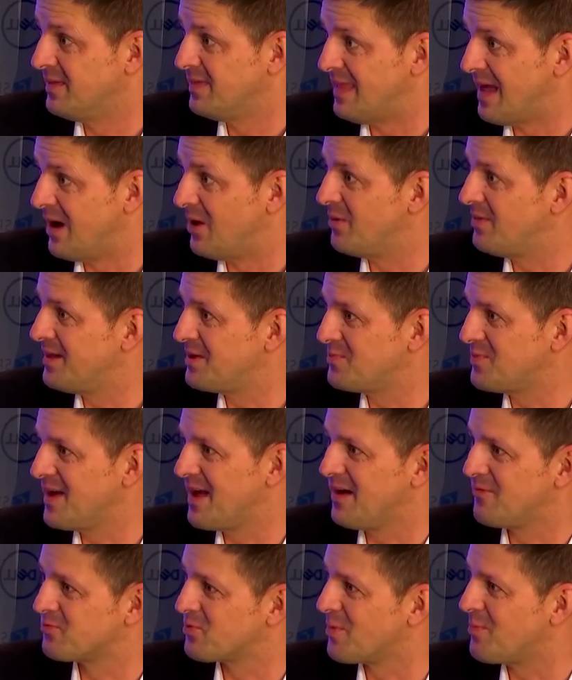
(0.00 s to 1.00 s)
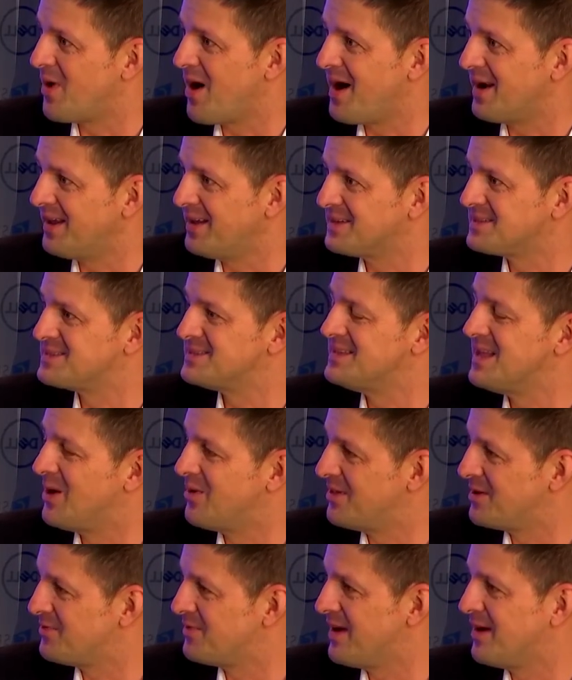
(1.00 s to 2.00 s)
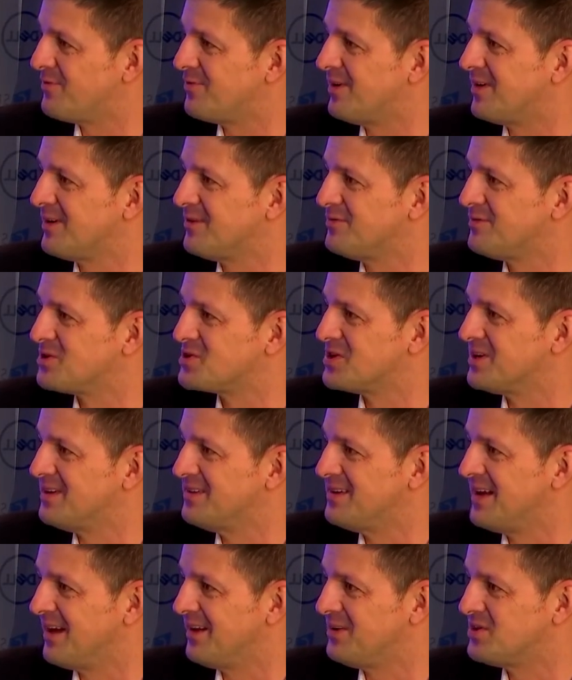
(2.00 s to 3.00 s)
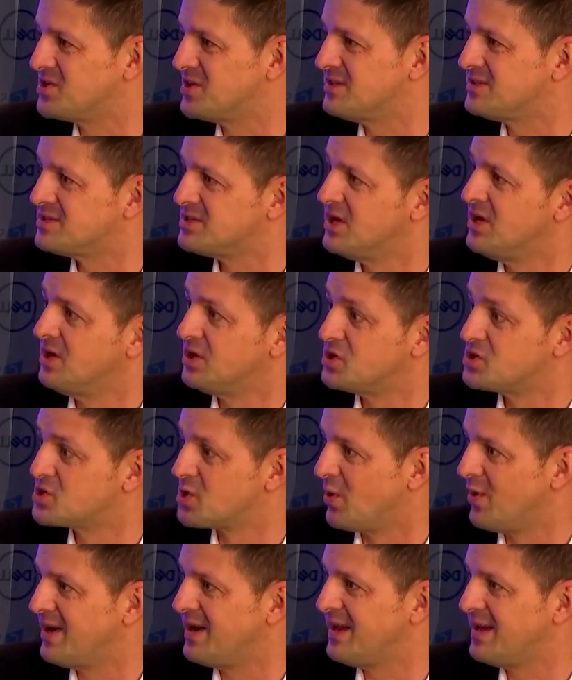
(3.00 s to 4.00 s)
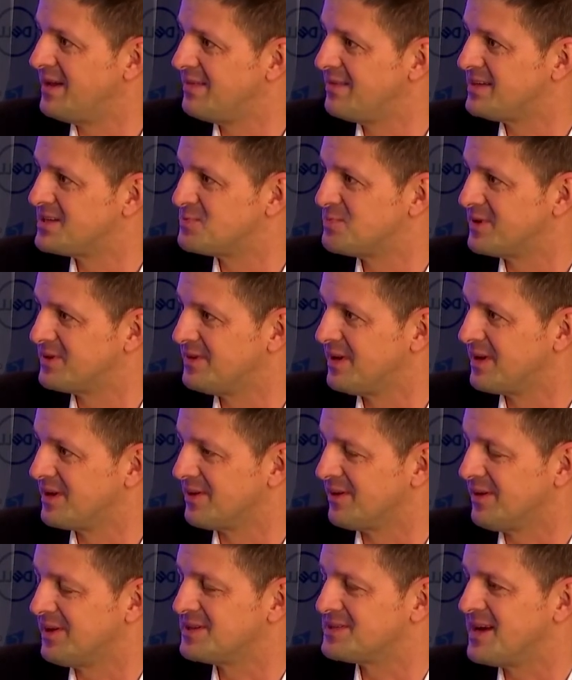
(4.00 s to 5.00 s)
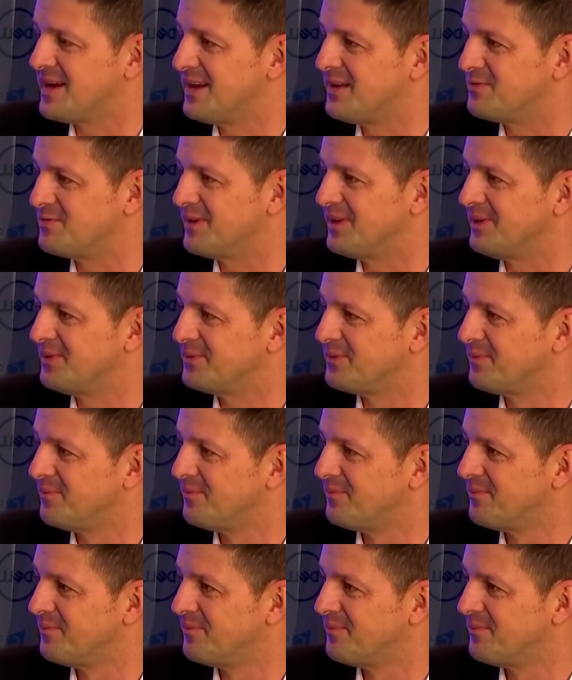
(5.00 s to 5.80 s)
Now that we have robotics, now that we have artificial intelligence joining this particular exciting field.